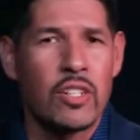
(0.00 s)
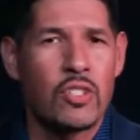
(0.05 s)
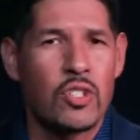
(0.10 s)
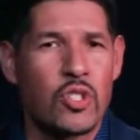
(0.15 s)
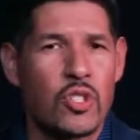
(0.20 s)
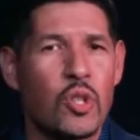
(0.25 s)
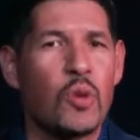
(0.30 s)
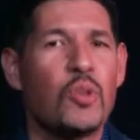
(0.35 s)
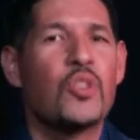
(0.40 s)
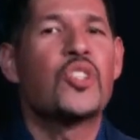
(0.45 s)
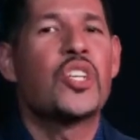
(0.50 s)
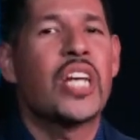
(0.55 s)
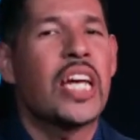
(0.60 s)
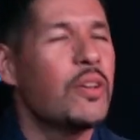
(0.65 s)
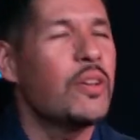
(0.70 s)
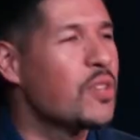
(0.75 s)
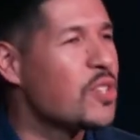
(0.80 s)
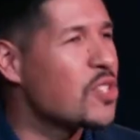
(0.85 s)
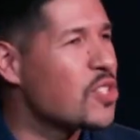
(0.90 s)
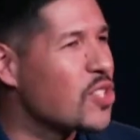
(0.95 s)
so
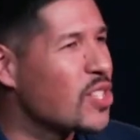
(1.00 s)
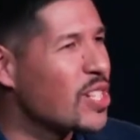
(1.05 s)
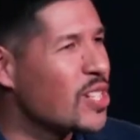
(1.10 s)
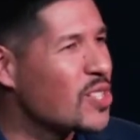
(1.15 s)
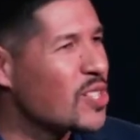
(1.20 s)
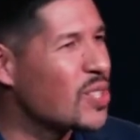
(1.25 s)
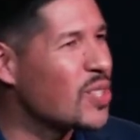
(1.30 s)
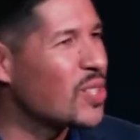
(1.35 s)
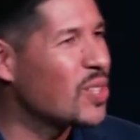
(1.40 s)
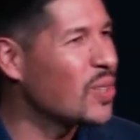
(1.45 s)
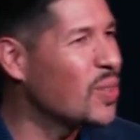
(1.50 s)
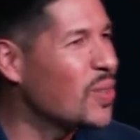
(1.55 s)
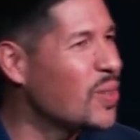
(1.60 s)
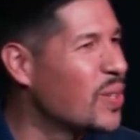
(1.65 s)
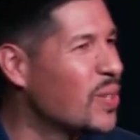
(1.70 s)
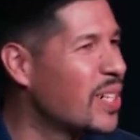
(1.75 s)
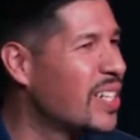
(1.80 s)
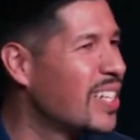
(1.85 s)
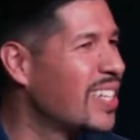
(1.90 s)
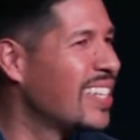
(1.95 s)
generously to the
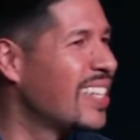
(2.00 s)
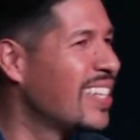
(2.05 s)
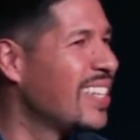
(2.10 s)
Lord